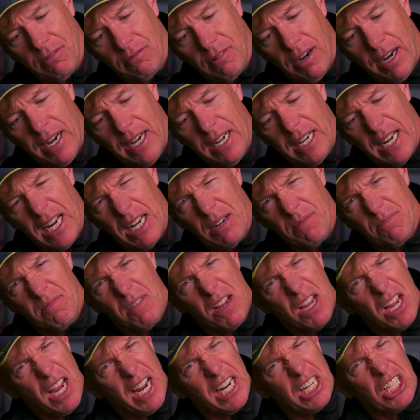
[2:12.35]
right, and
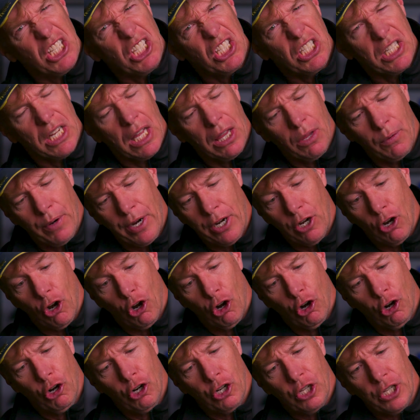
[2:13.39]
accelerate
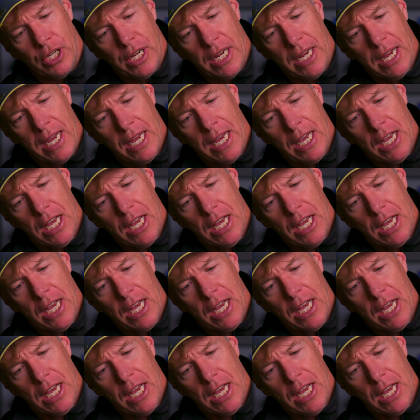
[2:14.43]
early.